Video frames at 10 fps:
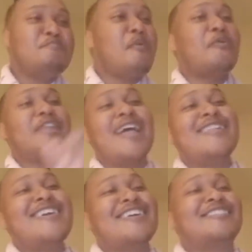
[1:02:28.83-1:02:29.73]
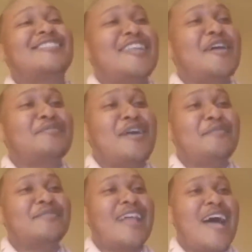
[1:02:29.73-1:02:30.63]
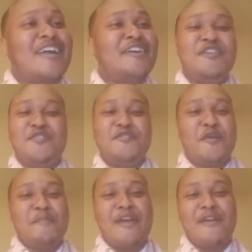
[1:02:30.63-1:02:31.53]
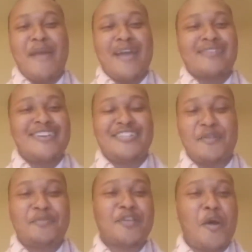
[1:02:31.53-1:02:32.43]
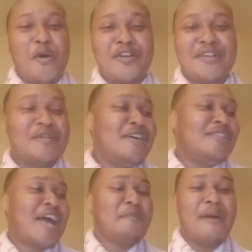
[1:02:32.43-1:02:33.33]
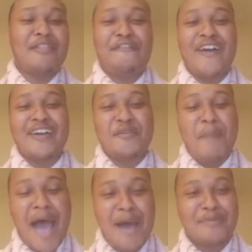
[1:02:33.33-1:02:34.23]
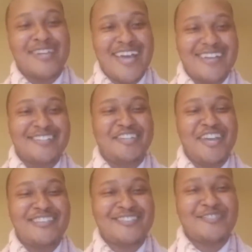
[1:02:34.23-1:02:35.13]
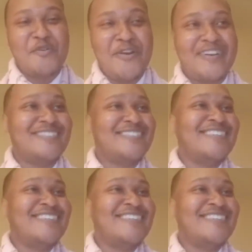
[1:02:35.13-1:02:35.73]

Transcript: But when that nigga sat up there and was like, you know, Mary Magdalene, she was horned like a motherfucker in the Bible day. Jesus knew it.